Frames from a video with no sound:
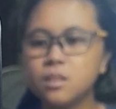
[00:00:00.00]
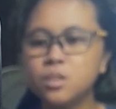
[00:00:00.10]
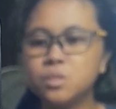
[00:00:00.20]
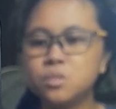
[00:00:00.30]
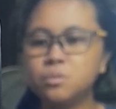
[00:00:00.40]

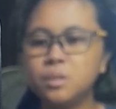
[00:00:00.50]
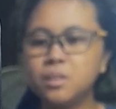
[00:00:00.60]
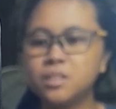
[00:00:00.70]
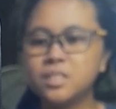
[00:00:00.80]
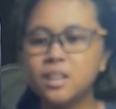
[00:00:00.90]
It was only
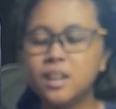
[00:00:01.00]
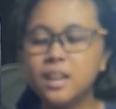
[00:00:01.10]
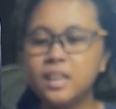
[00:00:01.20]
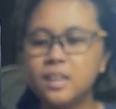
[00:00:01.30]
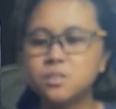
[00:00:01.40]
because
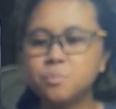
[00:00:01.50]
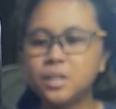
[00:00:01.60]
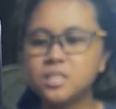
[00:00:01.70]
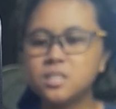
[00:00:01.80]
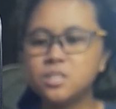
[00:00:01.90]
he
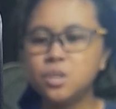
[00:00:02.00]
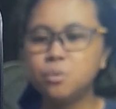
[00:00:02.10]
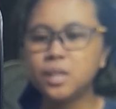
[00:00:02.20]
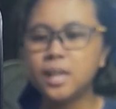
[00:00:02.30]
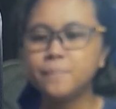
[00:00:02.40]
suppressed his
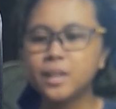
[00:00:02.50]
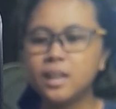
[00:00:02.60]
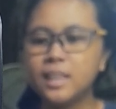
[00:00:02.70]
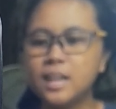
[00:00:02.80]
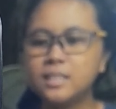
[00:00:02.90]
Yuki
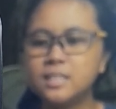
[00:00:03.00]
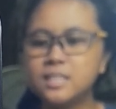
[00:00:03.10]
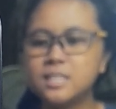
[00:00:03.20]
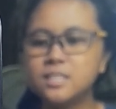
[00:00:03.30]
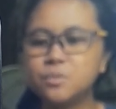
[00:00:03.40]
that
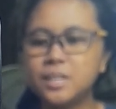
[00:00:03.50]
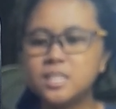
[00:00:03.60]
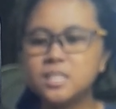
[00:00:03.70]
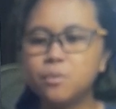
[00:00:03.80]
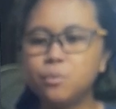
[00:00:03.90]
its
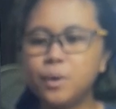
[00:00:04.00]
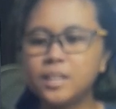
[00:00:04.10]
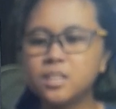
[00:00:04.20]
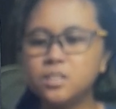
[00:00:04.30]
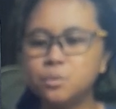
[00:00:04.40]
increase
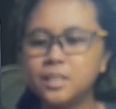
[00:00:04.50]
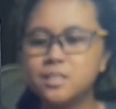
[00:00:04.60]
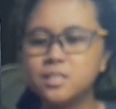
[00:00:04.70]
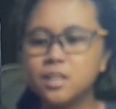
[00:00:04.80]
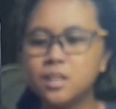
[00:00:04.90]
went
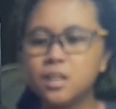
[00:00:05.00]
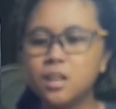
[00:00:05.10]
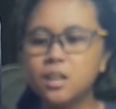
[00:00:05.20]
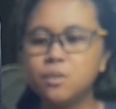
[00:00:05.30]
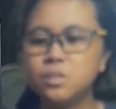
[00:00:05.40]
unnoticed.
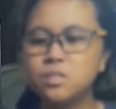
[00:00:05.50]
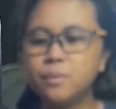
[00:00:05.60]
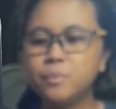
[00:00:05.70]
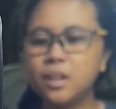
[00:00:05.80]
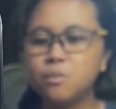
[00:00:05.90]

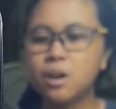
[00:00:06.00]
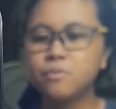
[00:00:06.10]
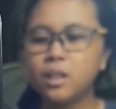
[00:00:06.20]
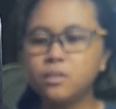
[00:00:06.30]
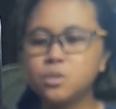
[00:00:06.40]
Wisdom King
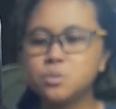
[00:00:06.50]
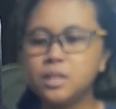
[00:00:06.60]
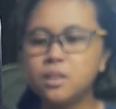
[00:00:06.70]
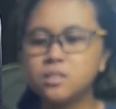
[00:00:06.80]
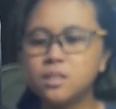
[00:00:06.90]
Raphael
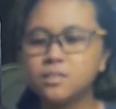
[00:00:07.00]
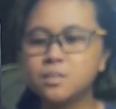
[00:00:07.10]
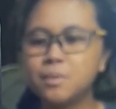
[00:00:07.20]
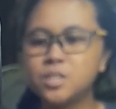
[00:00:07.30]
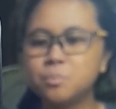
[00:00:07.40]
usually
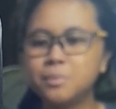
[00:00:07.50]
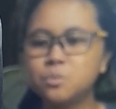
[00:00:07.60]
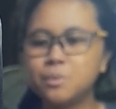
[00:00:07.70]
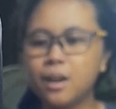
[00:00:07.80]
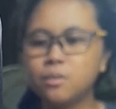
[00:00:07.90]
conducts
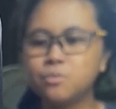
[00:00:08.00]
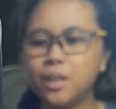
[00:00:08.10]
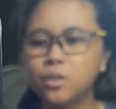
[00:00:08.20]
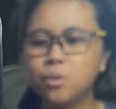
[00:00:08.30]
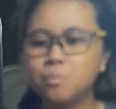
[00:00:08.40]
measurement without
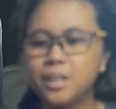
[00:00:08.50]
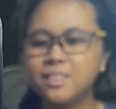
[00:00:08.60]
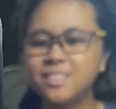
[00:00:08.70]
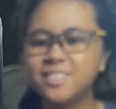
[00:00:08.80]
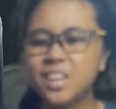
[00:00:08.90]
failure, but
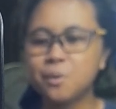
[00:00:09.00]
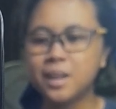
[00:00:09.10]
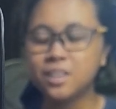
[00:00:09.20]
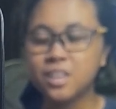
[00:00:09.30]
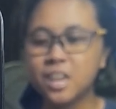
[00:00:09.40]
I didn't hear
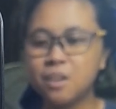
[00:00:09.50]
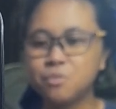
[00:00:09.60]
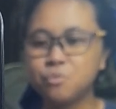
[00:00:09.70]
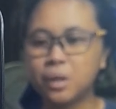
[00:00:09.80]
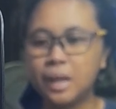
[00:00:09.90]
anything
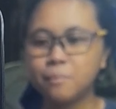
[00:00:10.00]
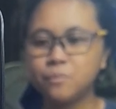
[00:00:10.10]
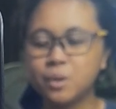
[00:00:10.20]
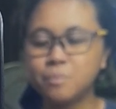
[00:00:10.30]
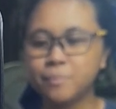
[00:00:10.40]
even
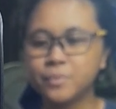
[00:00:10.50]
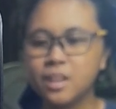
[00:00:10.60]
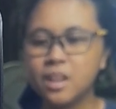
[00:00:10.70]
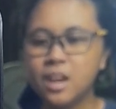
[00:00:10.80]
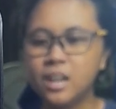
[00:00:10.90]
from him,
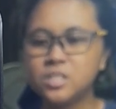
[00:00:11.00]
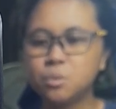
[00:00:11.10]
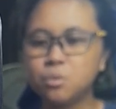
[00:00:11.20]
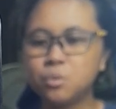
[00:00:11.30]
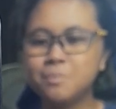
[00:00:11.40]
and
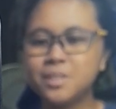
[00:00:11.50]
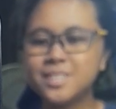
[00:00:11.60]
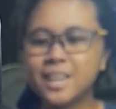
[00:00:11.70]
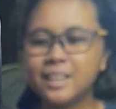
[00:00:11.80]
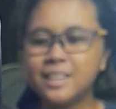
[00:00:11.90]
so 30
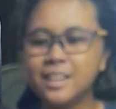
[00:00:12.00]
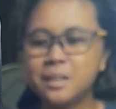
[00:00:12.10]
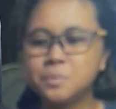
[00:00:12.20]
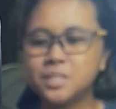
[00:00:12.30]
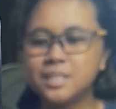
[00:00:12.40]
minutes had
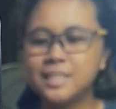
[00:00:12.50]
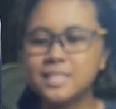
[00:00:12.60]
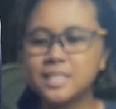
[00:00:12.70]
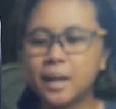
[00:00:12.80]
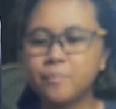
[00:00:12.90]
elapsed.
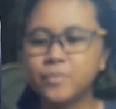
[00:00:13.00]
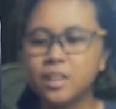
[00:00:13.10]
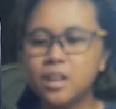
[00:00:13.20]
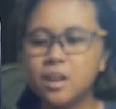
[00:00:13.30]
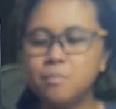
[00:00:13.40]
It's time.
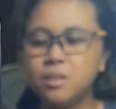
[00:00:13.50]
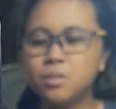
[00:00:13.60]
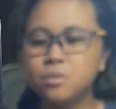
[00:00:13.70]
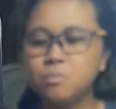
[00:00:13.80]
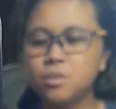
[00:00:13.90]

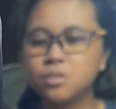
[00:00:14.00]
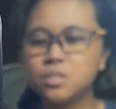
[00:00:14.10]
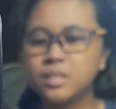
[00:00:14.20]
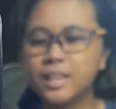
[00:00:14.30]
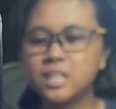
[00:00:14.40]
Benimaru
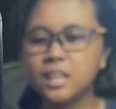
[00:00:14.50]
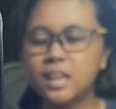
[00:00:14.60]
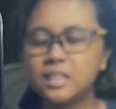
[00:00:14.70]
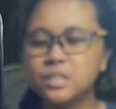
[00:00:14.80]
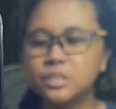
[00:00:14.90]
mutters
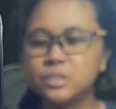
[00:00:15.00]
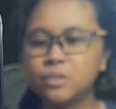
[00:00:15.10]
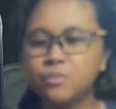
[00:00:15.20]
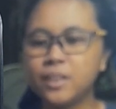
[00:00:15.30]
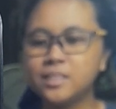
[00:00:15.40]
lazily as
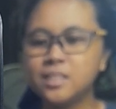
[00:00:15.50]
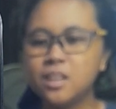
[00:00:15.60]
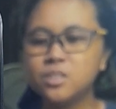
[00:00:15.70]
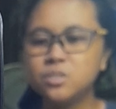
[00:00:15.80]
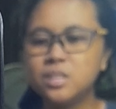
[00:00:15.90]
Gazorl fell
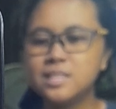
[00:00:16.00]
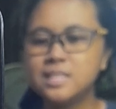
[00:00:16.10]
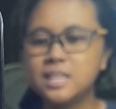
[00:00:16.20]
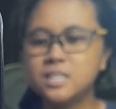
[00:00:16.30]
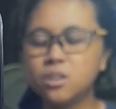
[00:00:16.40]
to
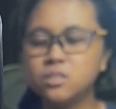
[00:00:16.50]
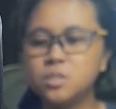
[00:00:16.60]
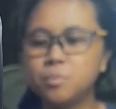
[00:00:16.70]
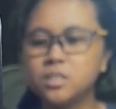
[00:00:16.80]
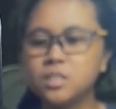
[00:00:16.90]
his knees on
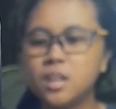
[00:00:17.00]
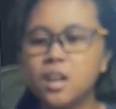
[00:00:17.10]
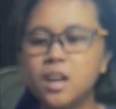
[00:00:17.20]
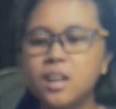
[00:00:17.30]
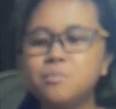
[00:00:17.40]
the spot.
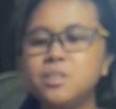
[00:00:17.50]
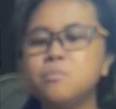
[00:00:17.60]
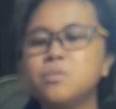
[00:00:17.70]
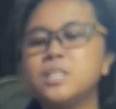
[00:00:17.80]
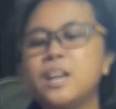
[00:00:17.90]
In
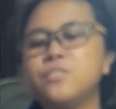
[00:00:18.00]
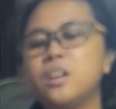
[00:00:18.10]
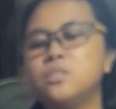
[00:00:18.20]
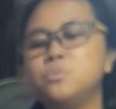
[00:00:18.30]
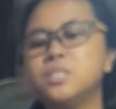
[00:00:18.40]
Benimaru's left
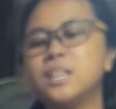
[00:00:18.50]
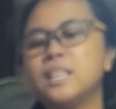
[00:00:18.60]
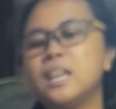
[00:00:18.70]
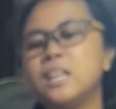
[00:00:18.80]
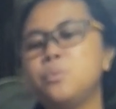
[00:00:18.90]
hand was a
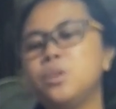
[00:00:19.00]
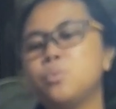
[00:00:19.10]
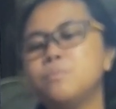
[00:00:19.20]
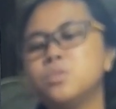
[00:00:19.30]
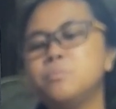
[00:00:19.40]
katana with a
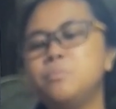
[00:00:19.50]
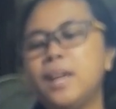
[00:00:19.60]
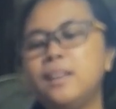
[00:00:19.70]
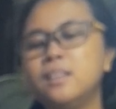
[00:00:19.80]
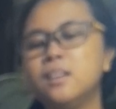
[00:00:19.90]
crimson
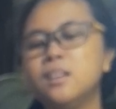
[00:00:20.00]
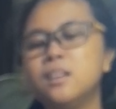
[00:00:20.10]
blade